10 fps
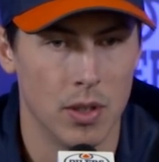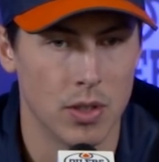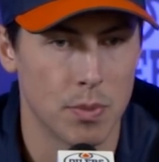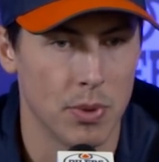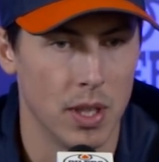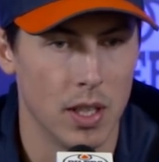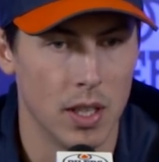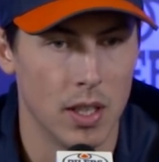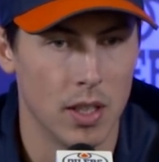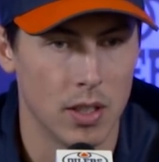just play
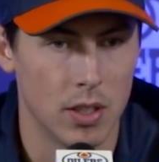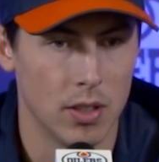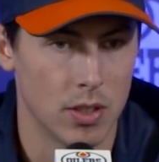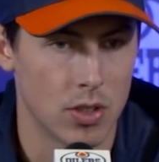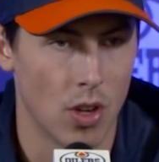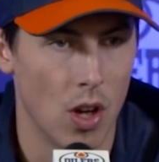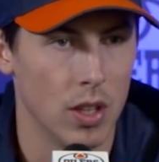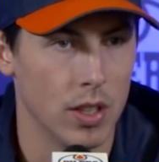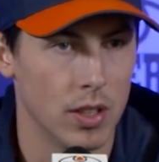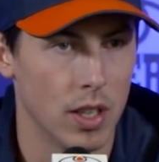a
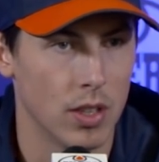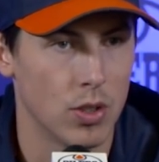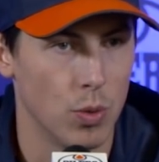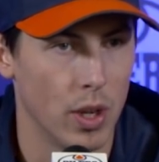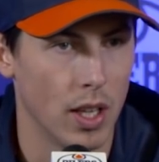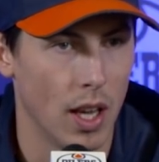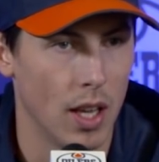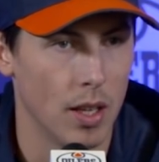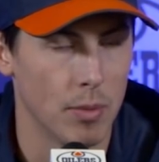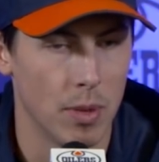solid two-way
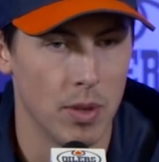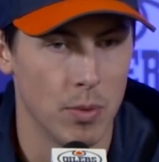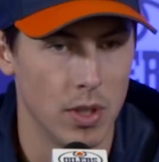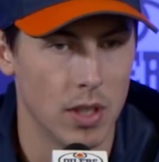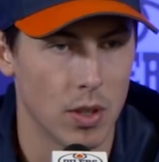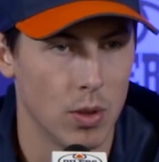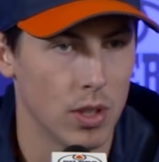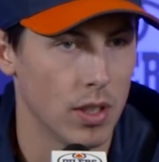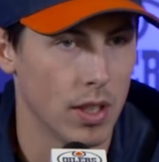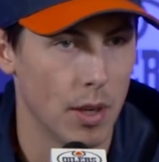game, I mean, we need to hold
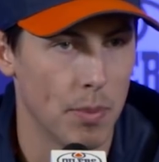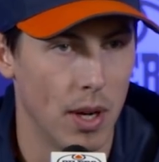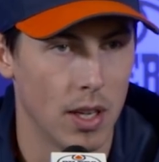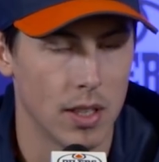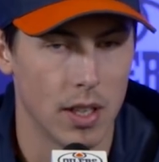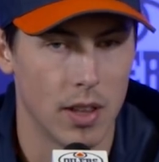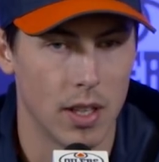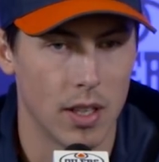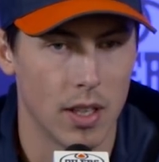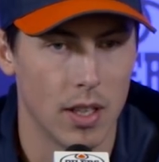on to that puck. And I
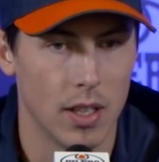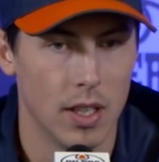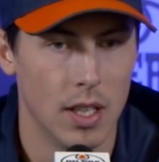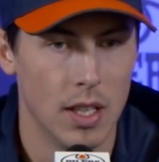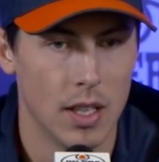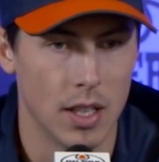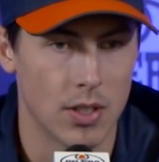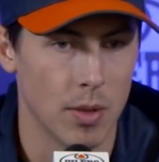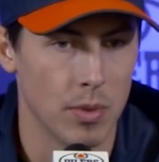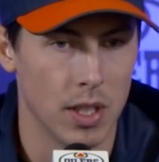think that's
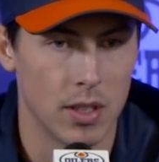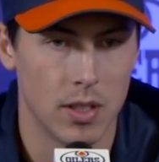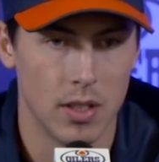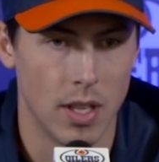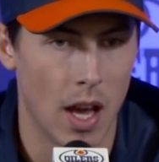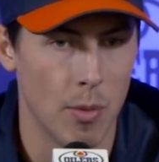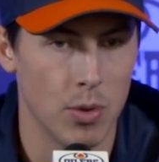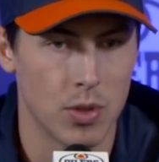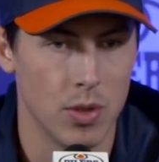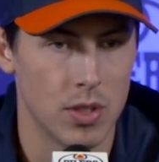something that
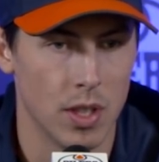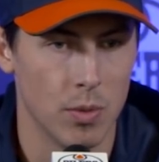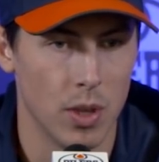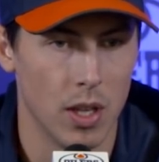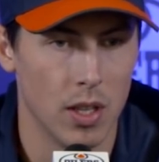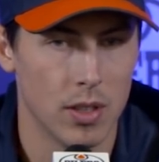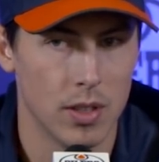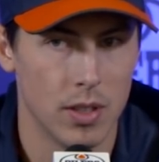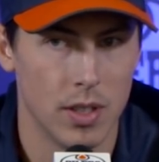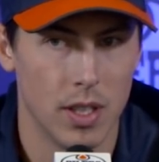Yamo's always done well.
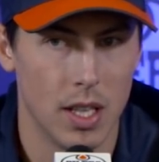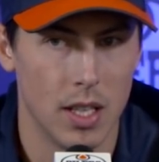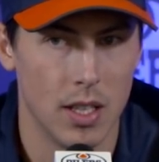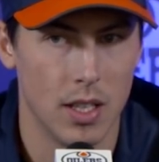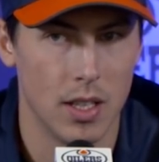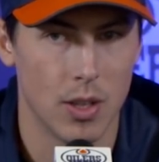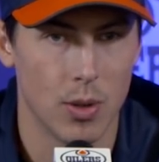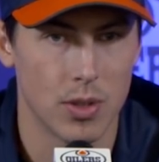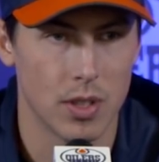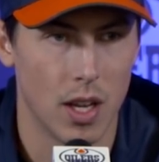He
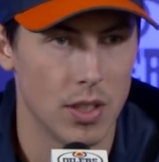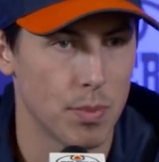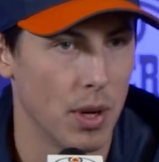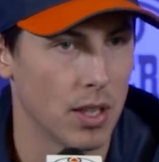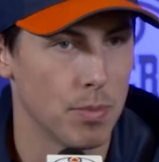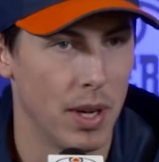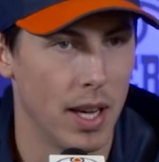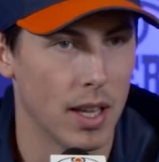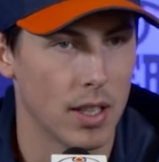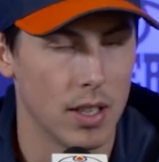goes and hunts pucks
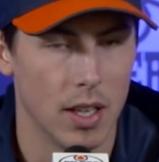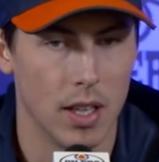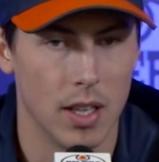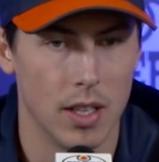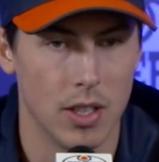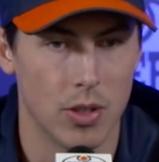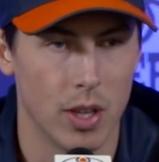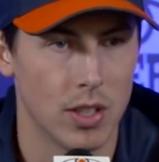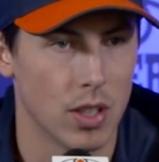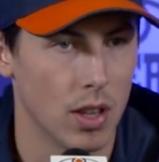back. He
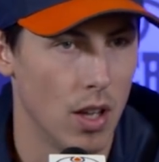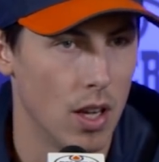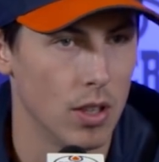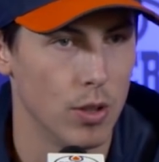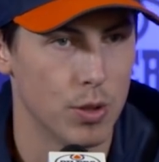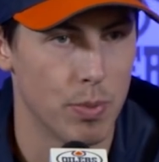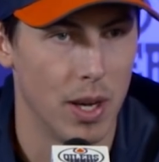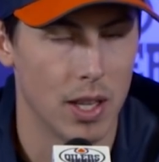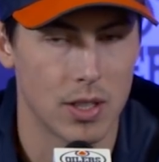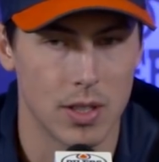creates a lot of loose
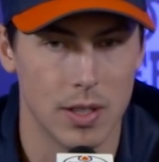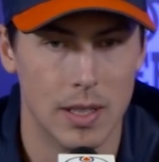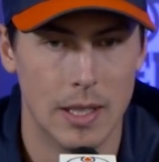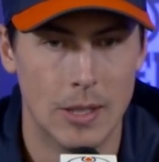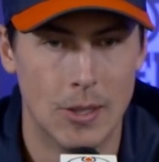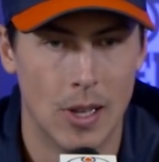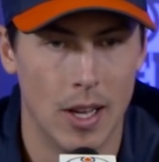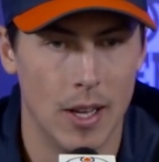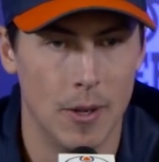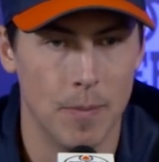pucks and
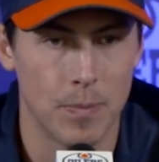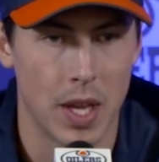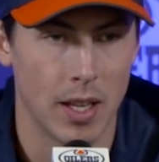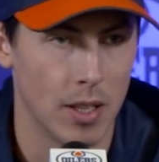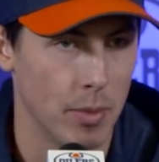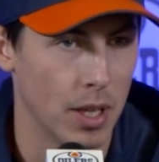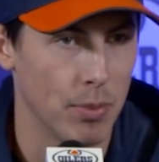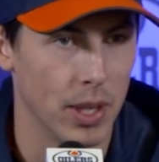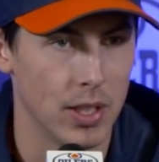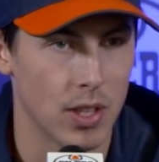can make
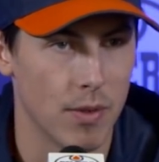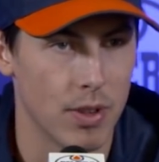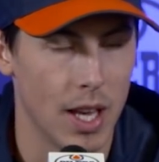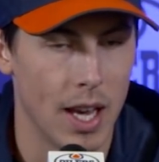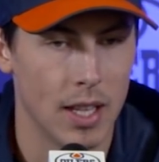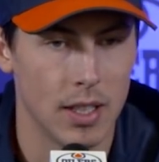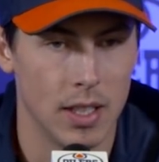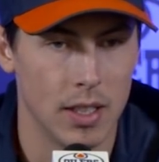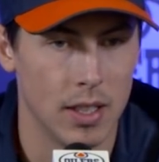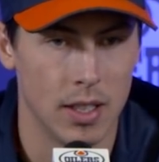plays off of that.
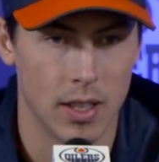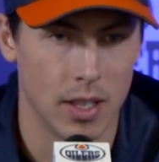And I